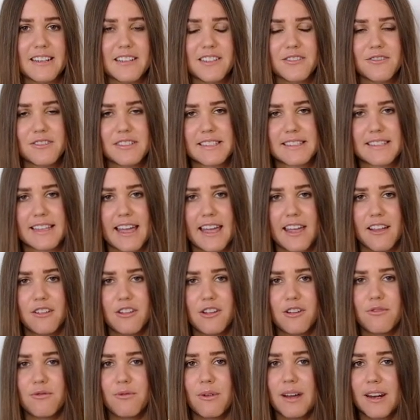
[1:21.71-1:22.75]
it to a scale
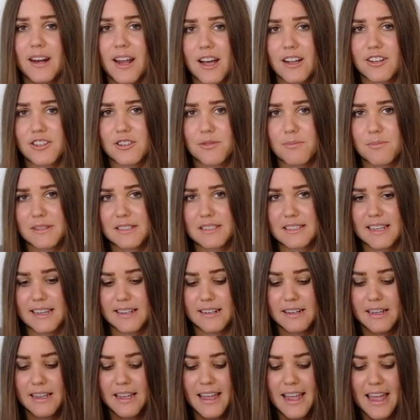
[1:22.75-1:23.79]
of 100%,